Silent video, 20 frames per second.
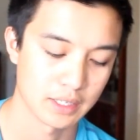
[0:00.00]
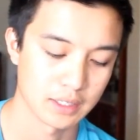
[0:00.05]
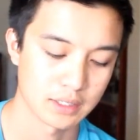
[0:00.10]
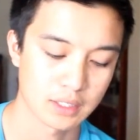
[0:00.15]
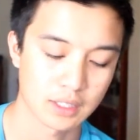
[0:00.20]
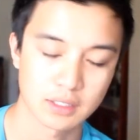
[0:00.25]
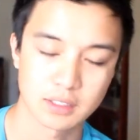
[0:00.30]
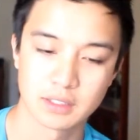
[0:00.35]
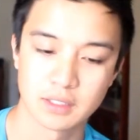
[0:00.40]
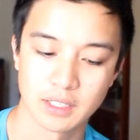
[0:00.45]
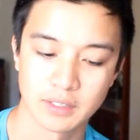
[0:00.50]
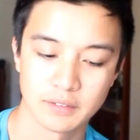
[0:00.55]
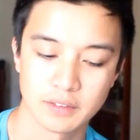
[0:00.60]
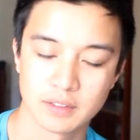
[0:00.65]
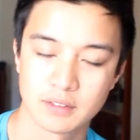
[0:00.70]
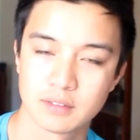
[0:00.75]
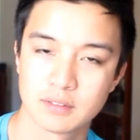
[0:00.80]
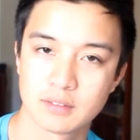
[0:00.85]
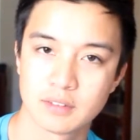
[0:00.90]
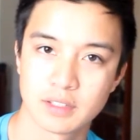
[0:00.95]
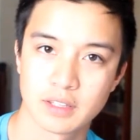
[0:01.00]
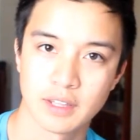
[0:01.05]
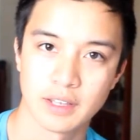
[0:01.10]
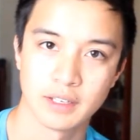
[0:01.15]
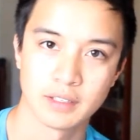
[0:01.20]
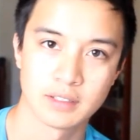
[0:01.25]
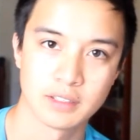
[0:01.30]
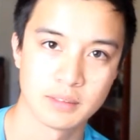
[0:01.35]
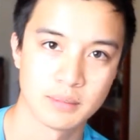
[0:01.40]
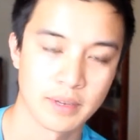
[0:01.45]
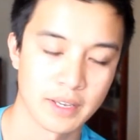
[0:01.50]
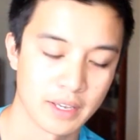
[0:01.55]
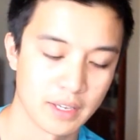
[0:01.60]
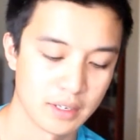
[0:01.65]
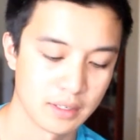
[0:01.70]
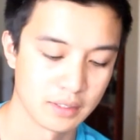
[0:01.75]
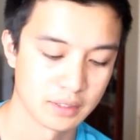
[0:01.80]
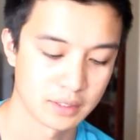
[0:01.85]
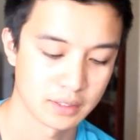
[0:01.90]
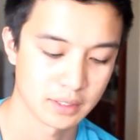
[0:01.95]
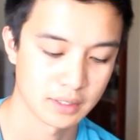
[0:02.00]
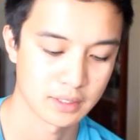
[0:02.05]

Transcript: talked to David, thanked him, and